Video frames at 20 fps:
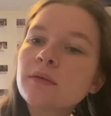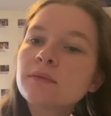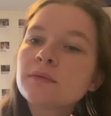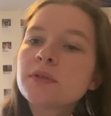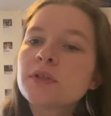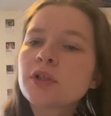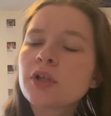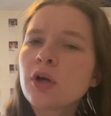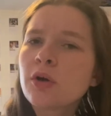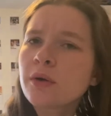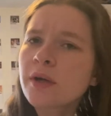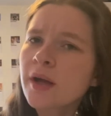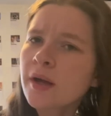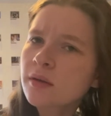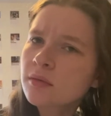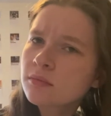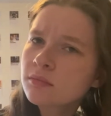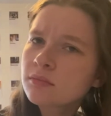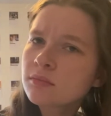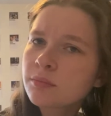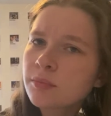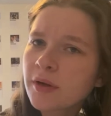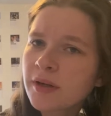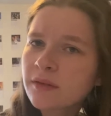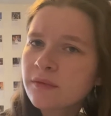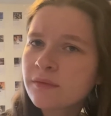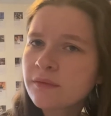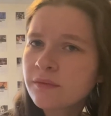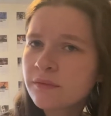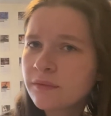to go get
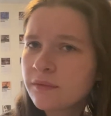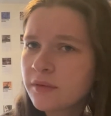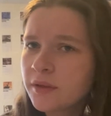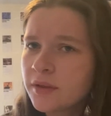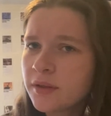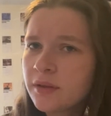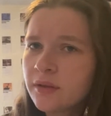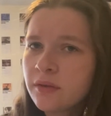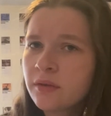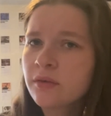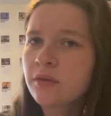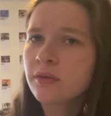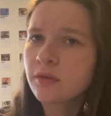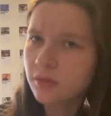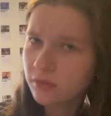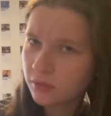breakfast or